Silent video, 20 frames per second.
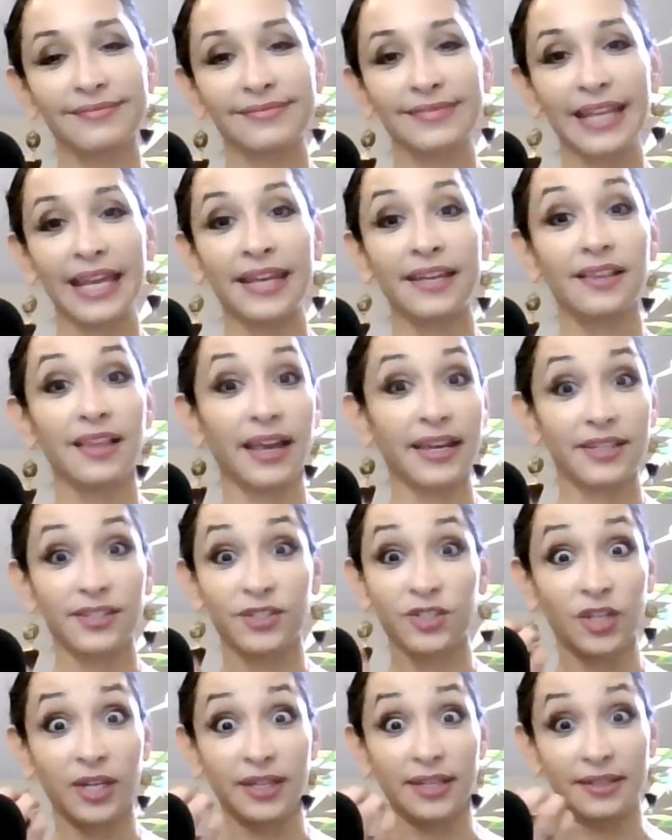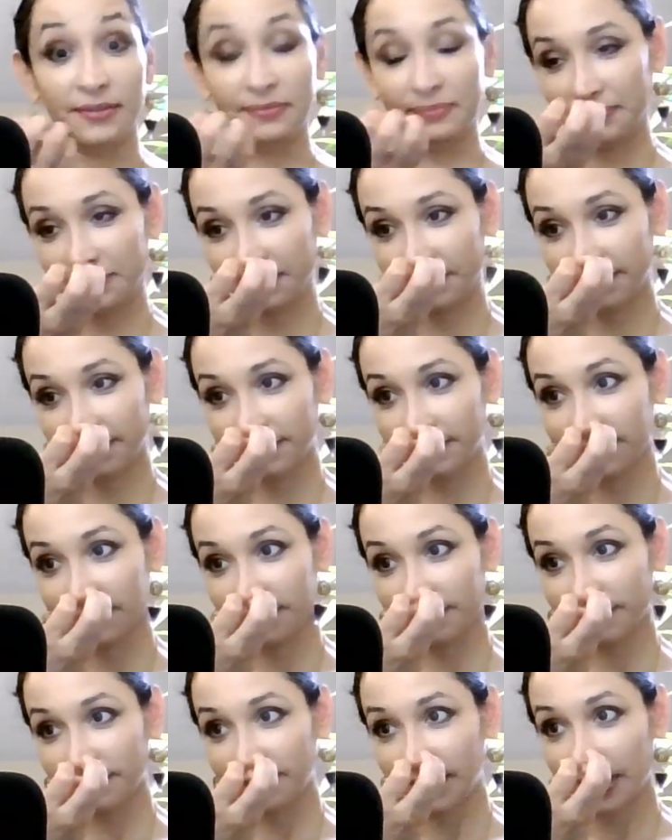He likes chicken.
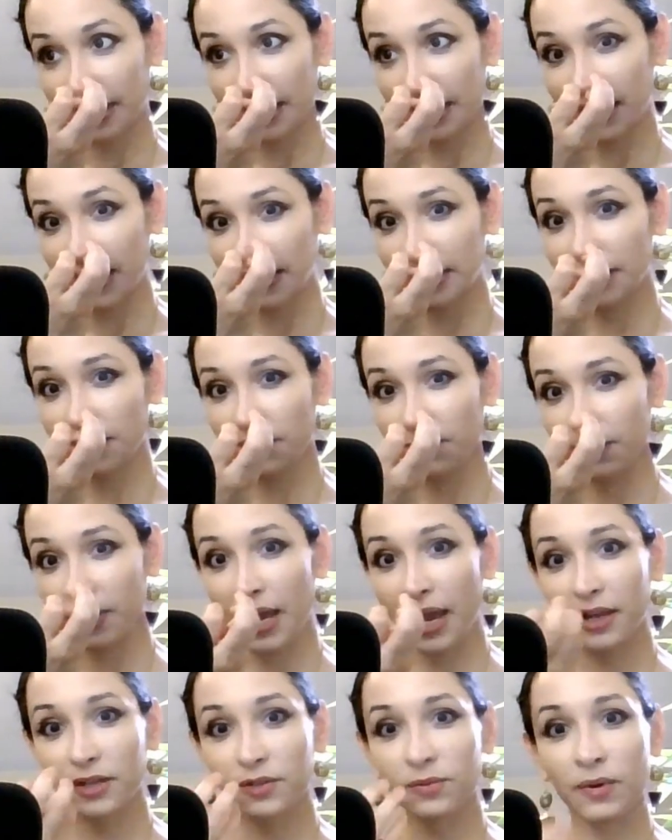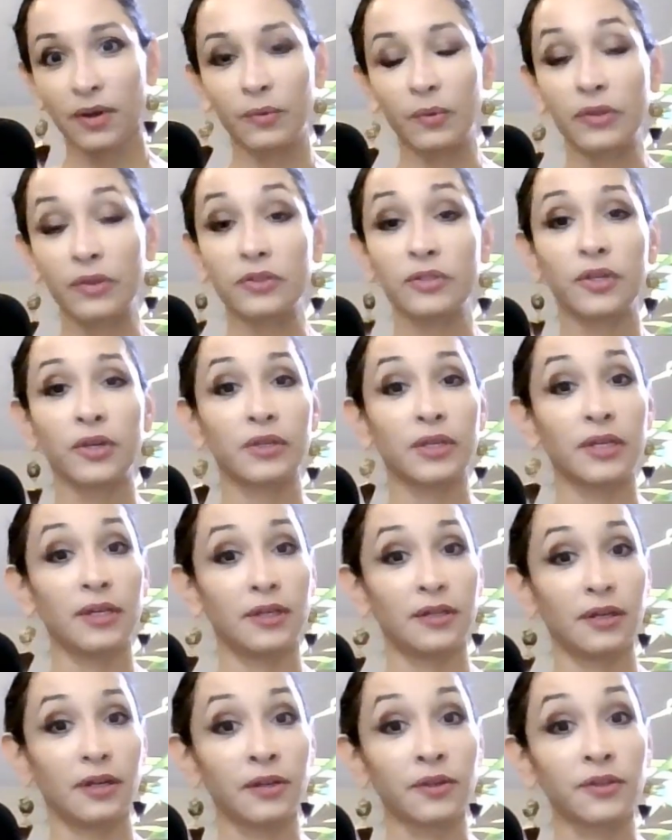He didn't react well with turkey,
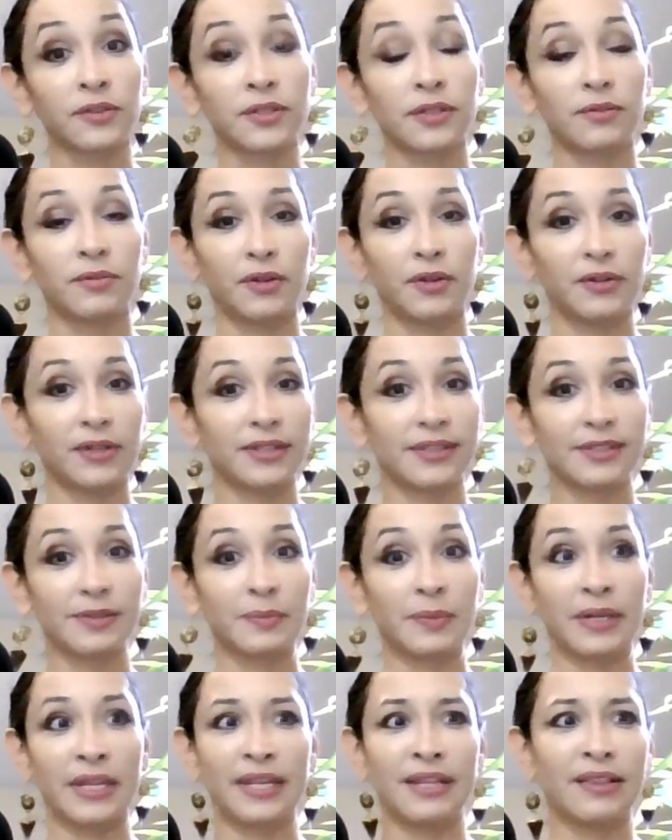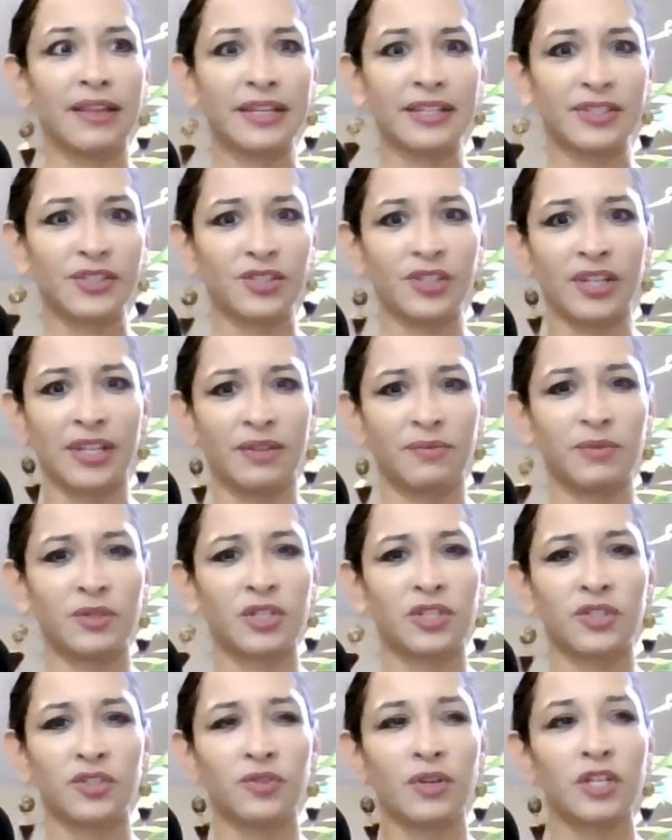I also noticed, but he likes chicken, which is
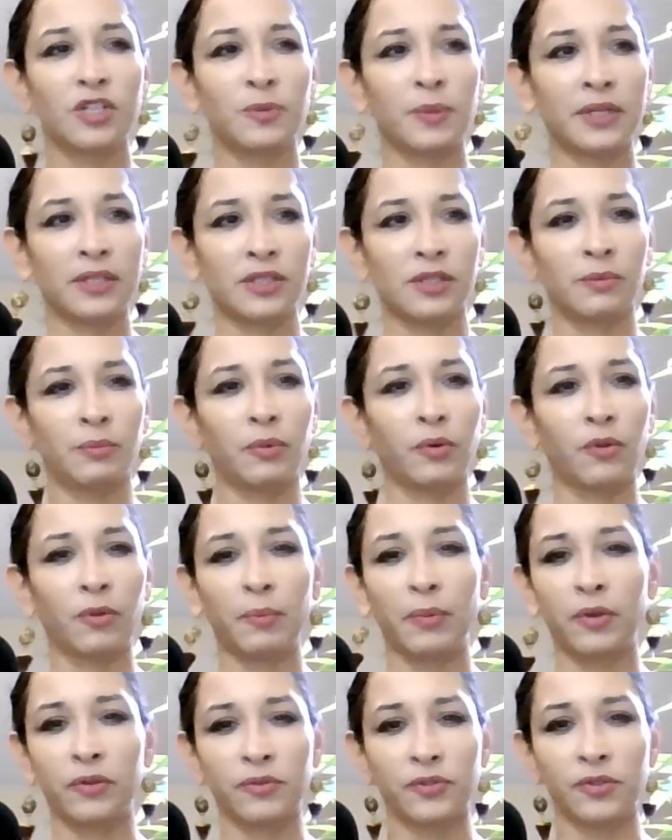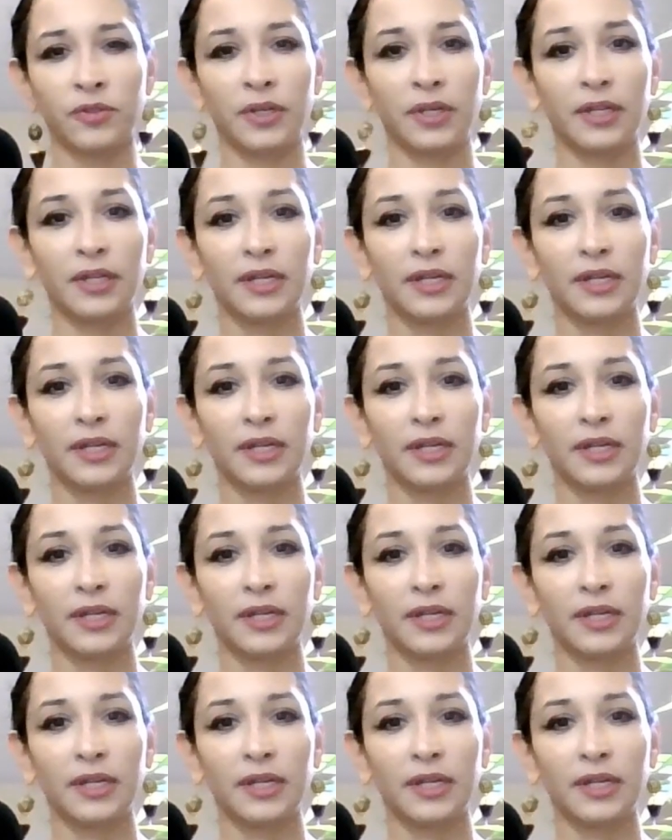strange because they're both poultry.